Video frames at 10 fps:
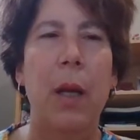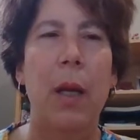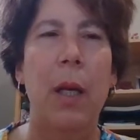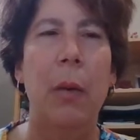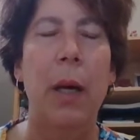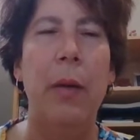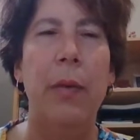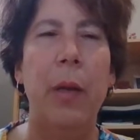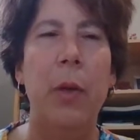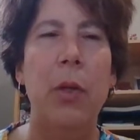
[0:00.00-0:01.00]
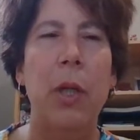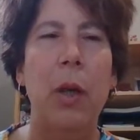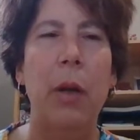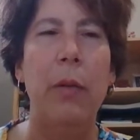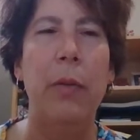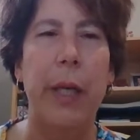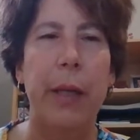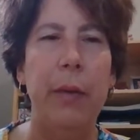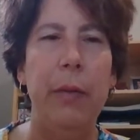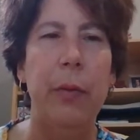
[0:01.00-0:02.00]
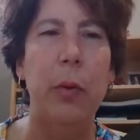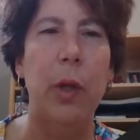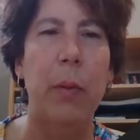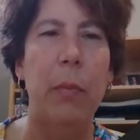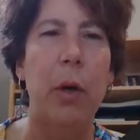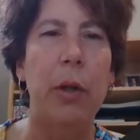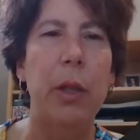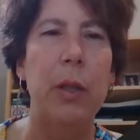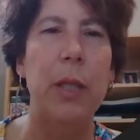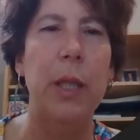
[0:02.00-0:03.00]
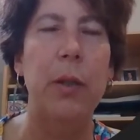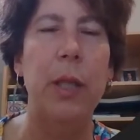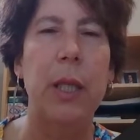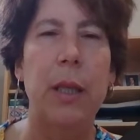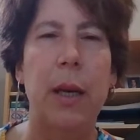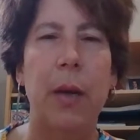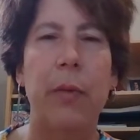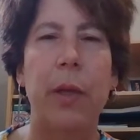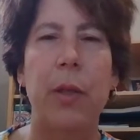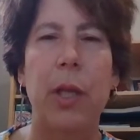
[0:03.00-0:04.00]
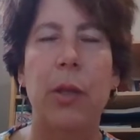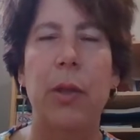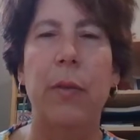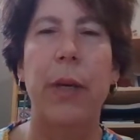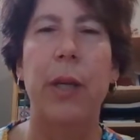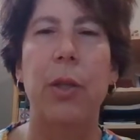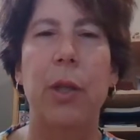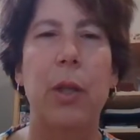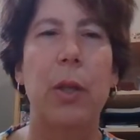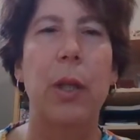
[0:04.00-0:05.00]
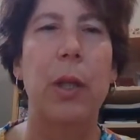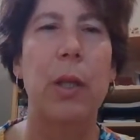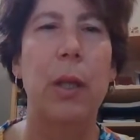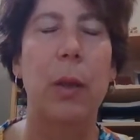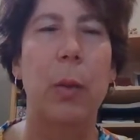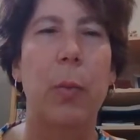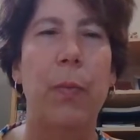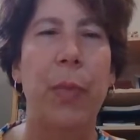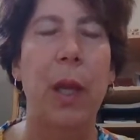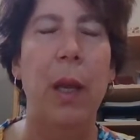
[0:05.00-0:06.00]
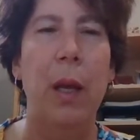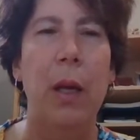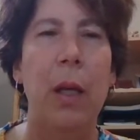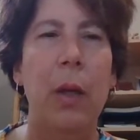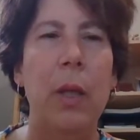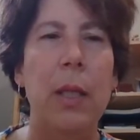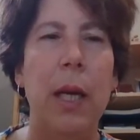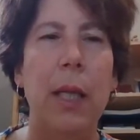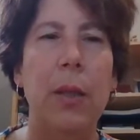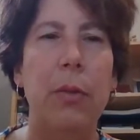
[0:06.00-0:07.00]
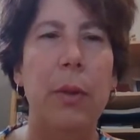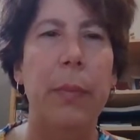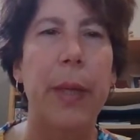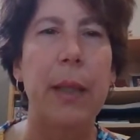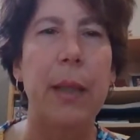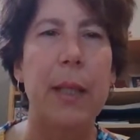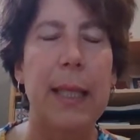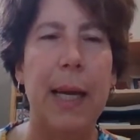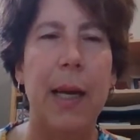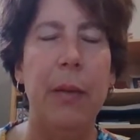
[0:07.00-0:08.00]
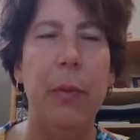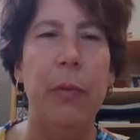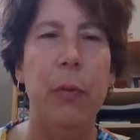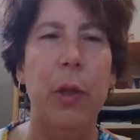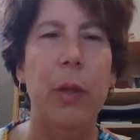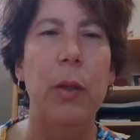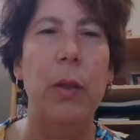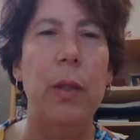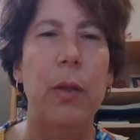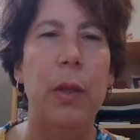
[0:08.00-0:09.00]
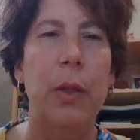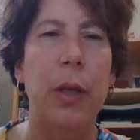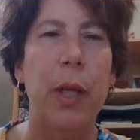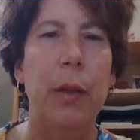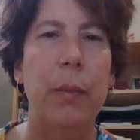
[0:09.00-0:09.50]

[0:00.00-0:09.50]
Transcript: You have imaging on file for a moderate decrease in LV ejection fraction 2 years ago. You decide to repeat this scan before you do the surgery.